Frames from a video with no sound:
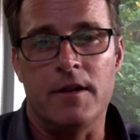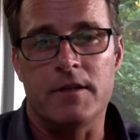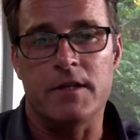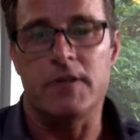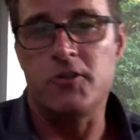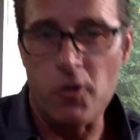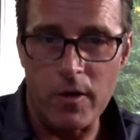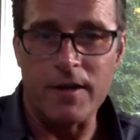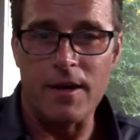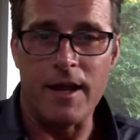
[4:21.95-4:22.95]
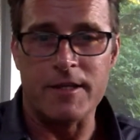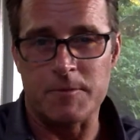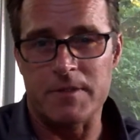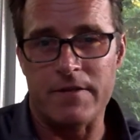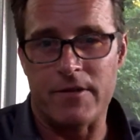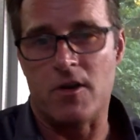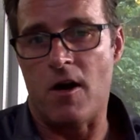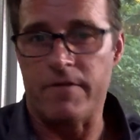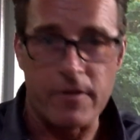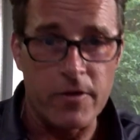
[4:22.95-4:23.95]
to join a specific
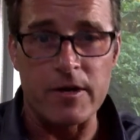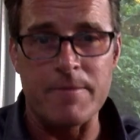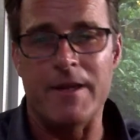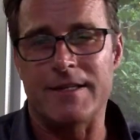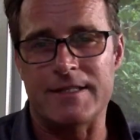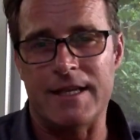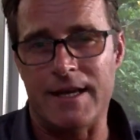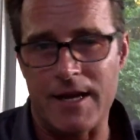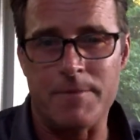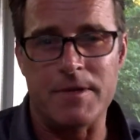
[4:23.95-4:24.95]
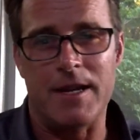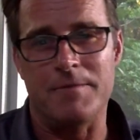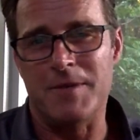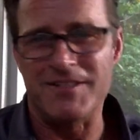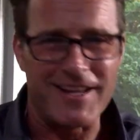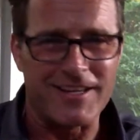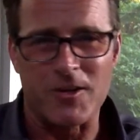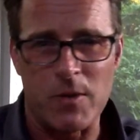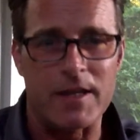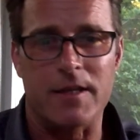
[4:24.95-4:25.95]
call for 30 minutes to get an update, much like a
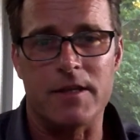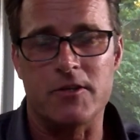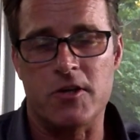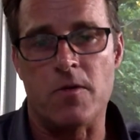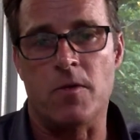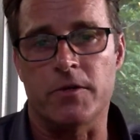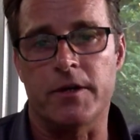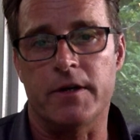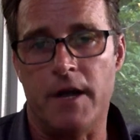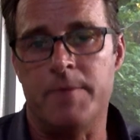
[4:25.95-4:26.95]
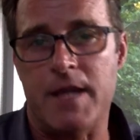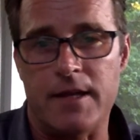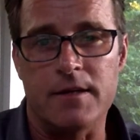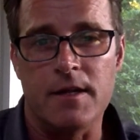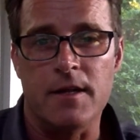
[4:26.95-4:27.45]
quick shareholder update.